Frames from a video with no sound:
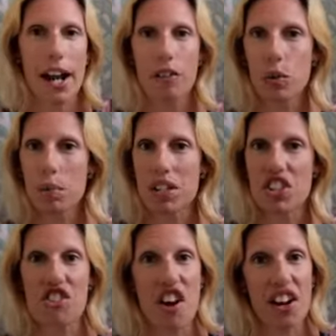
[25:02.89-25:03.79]
Everyone must
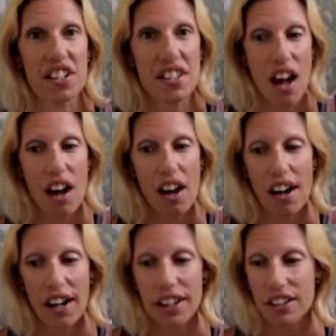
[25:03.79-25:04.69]
have thought I
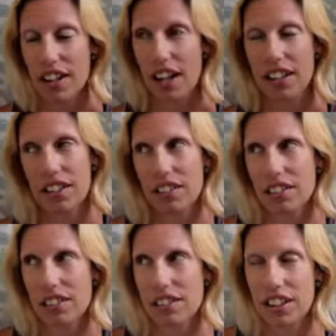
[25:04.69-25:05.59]
died, got
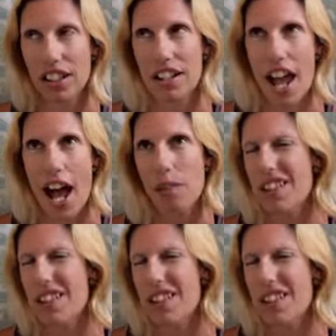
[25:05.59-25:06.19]
killed, kidnapped,